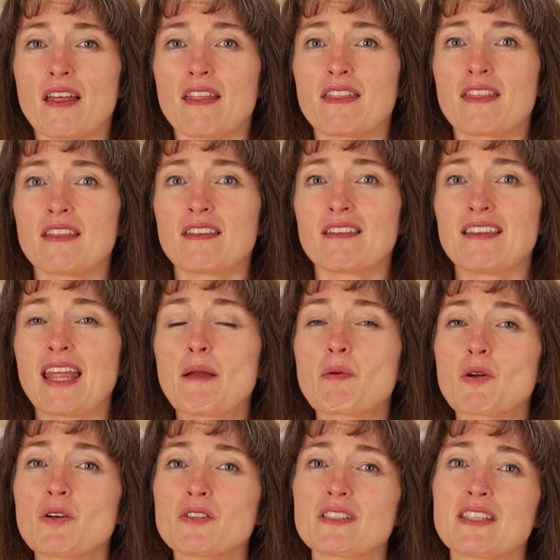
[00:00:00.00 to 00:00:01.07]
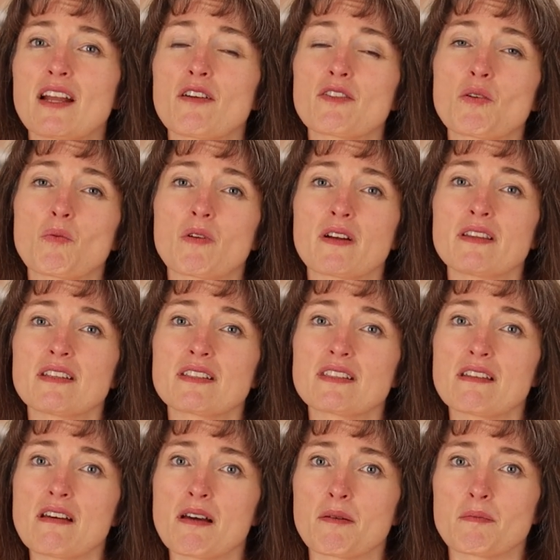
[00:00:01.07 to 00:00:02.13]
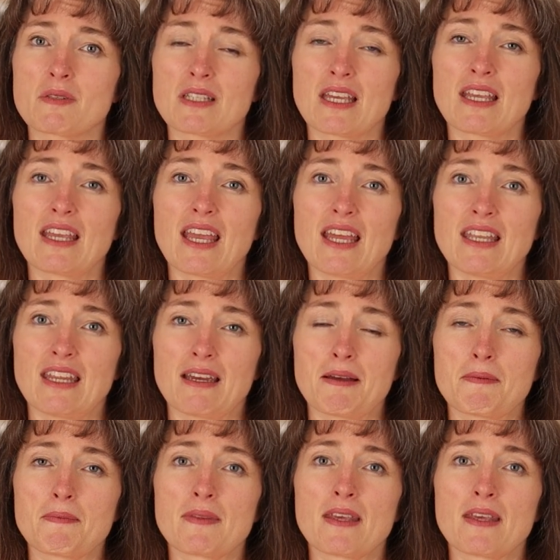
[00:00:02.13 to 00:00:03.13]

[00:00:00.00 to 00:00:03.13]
the neighborhoods there that were in the slums in Kenya,